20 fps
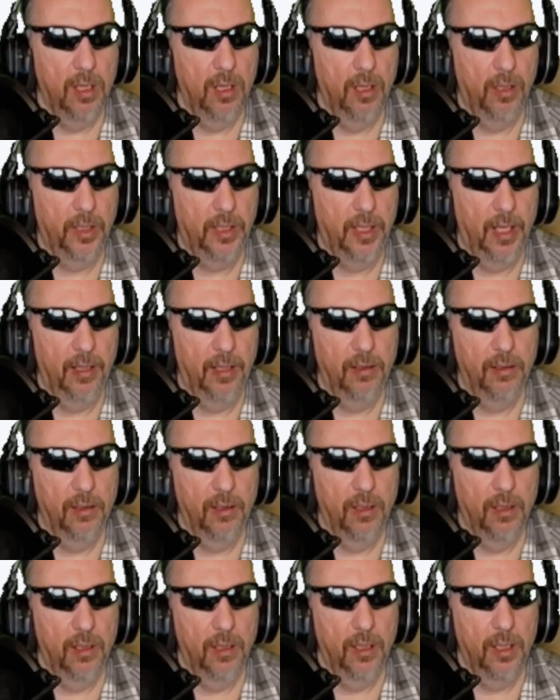Okay.
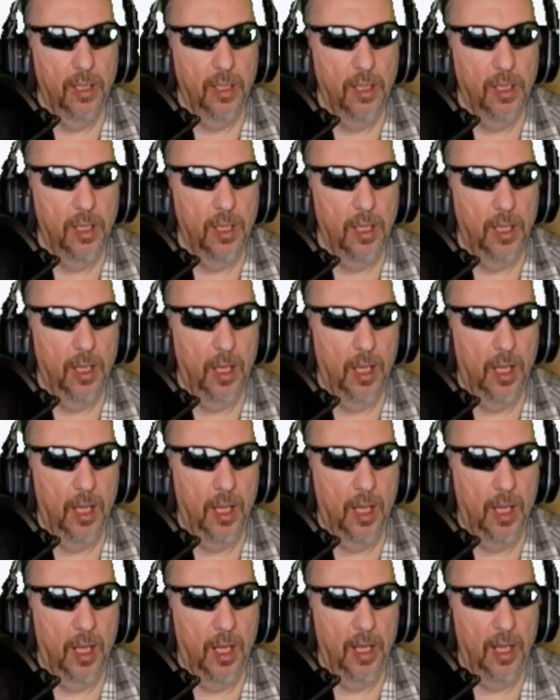
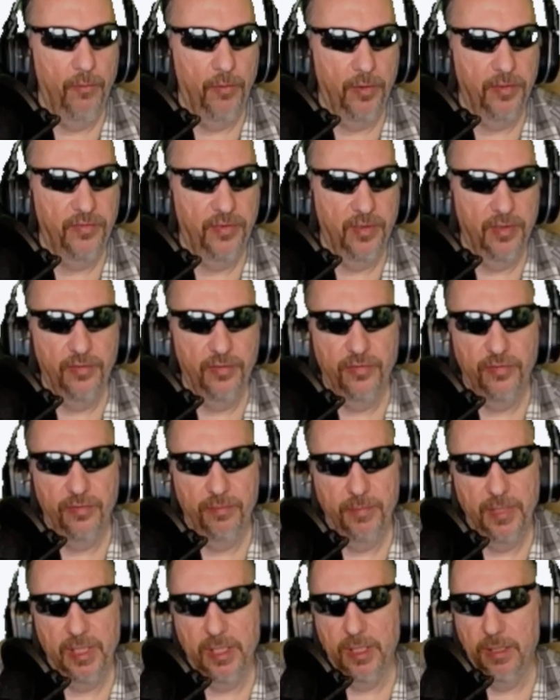Uh, and what does this
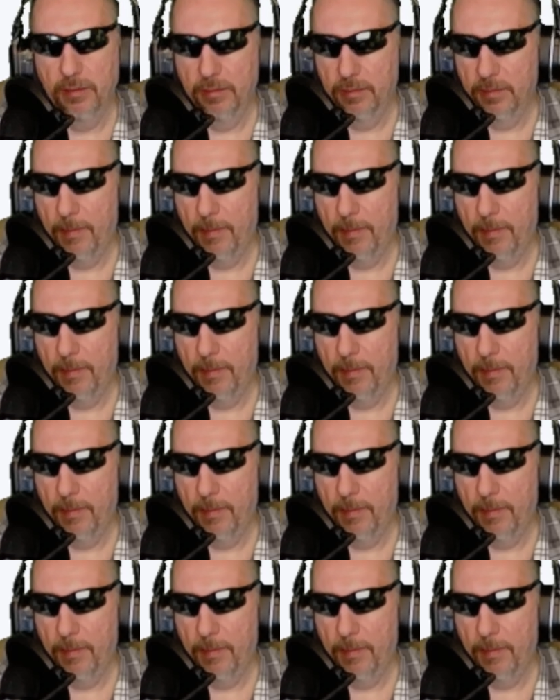mean?